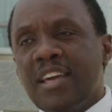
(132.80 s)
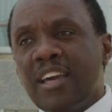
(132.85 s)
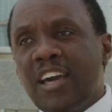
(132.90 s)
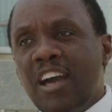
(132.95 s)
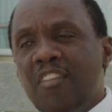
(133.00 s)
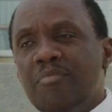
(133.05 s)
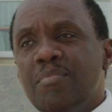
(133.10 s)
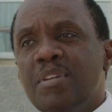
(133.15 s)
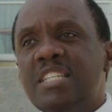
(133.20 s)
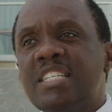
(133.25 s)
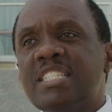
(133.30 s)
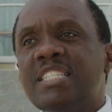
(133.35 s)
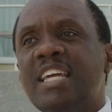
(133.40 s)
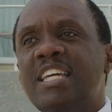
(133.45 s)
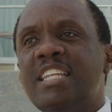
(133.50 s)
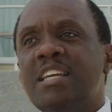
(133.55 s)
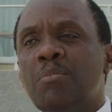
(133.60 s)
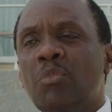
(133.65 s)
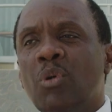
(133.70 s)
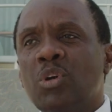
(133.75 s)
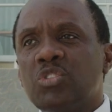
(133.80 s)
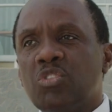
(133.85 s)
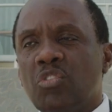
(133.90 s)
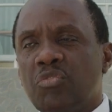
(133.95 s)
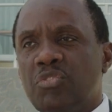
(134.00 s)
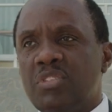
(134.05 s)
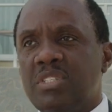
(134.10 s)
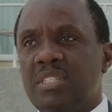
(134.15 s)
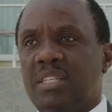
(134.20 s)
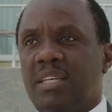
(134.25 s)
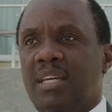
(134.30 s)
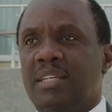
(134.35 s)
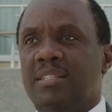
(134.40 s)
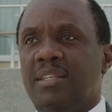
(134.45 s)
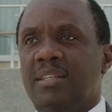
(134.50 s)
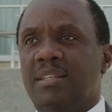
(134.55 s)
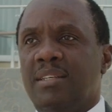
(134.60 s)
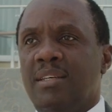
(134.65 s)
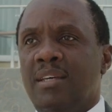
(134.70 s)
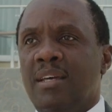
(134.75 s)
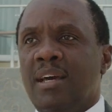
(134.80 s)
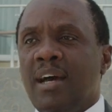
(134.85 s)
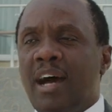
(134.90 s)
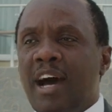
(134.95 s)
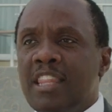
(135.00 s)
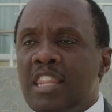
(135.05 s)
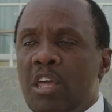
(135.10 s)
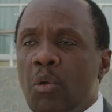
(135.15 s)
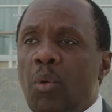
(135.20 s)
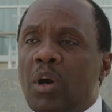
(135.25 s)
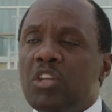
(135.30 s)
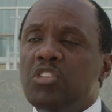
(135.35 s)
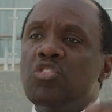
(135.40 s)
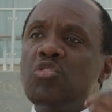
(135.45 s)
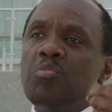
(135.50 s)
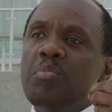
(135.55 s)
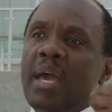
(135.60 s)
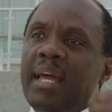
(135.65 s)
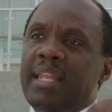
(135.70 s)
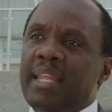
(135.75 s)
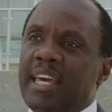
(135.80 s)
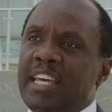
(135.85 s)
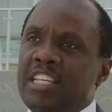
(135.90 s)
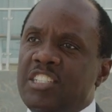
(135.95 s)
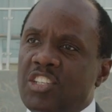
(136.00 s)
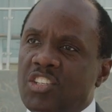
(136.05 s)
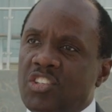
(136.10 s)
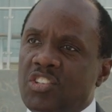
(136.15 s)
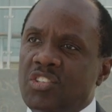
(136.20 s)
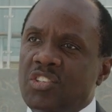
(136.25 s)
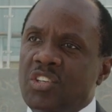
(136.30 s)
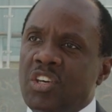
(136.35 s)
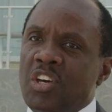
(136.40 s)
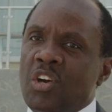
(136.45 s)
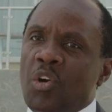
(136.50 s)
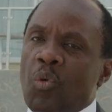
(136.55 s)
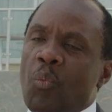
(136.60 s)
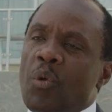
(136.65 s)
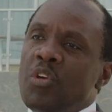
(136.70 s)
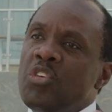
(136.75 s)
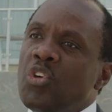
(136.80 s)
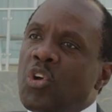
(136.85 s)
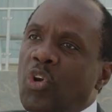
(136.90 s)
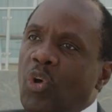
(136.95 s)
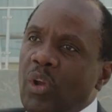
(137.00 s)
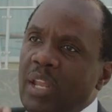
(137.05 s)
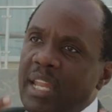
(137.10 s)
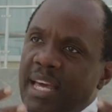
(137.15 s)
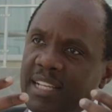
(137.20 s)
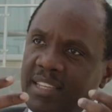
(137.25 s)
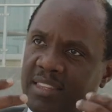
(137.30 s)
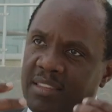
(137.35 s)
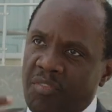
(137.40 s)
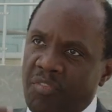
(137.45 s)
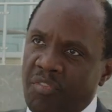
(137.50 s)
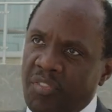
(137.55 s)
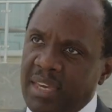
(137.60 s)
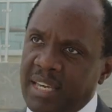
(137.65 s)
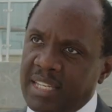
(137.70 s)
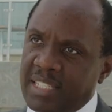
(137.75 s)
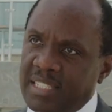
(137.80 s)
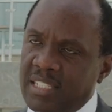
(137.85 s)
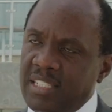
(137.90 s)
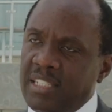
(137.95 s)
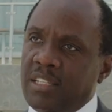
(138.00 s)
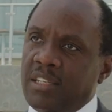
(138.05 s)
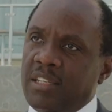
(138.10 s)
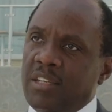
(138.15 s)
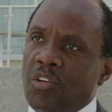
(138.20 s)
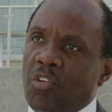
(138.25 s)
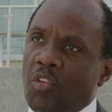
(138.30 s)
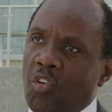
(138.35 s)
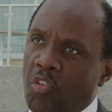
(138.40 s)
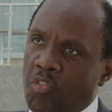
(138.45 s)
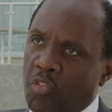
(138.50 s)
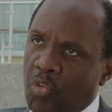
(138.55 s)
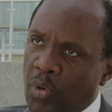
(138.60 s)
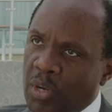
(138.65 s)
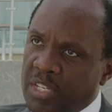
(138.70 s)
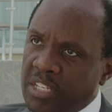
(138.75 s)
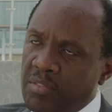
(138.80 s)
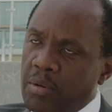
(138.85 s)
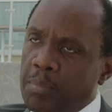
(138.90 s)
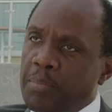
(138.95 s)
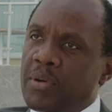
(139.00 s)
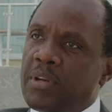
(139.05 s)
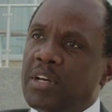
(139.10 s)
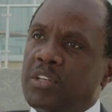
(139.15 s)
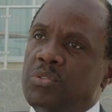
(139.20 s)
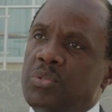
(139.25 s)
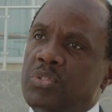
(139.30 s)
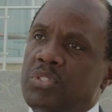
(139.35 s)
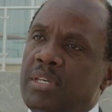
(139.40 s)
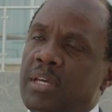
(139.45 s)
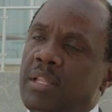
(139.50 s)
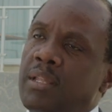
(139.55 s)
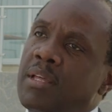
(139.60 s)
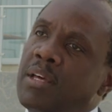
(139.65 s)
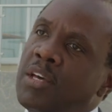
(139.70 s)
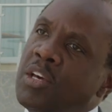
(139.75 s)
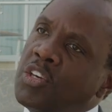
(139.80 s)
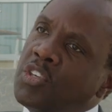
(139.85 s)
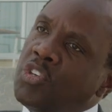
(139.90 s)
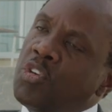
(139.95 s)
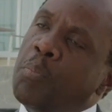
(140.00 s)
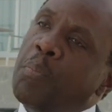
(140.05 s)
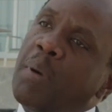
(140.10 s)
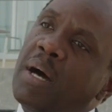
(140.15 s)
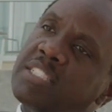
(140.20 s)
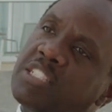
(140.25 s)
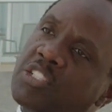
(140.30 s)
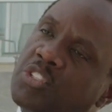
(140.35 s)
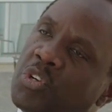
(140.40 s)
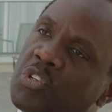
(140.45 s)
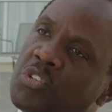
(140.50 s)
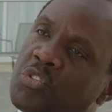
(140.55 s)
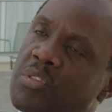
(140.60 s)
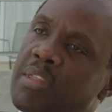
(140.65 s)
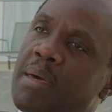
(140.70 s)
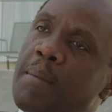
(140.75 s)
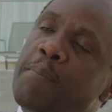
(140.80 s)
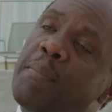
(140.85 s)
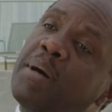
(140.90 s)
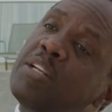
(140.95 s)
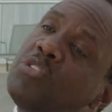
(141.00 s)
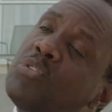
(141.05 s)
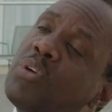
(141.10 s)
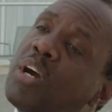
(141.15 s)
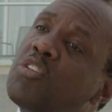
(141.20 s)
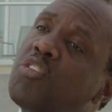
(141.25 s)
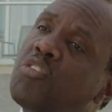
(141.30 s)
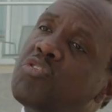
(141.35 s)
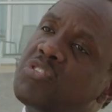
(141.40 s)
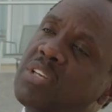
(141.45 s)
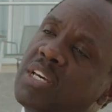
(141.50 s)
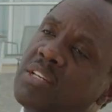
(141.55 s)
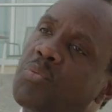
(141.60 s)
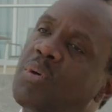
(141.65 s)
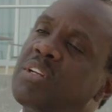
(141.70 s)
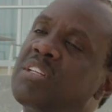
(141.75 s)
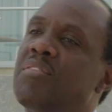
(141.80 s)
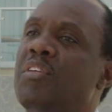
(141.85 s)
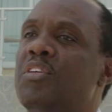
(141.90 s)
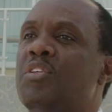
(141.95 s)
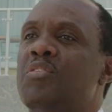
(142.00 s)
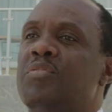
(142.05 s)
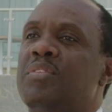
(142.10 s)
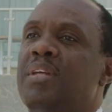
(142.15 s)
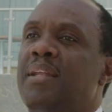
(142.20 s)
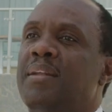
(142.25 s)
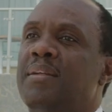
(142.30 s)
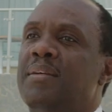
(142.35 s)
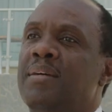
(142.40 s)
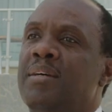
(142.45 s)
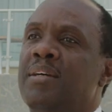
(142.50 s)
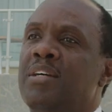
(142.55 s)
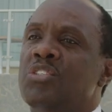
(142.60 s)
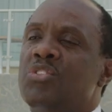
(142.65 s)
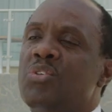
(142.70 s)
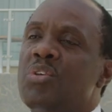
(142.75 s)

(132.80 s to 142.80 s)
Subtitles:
And the government is getting more sophisticated. And they want you to be an agent. When you collect the VAT of whatever product you sell, you pass it on to them, but you can offset whatever you've done.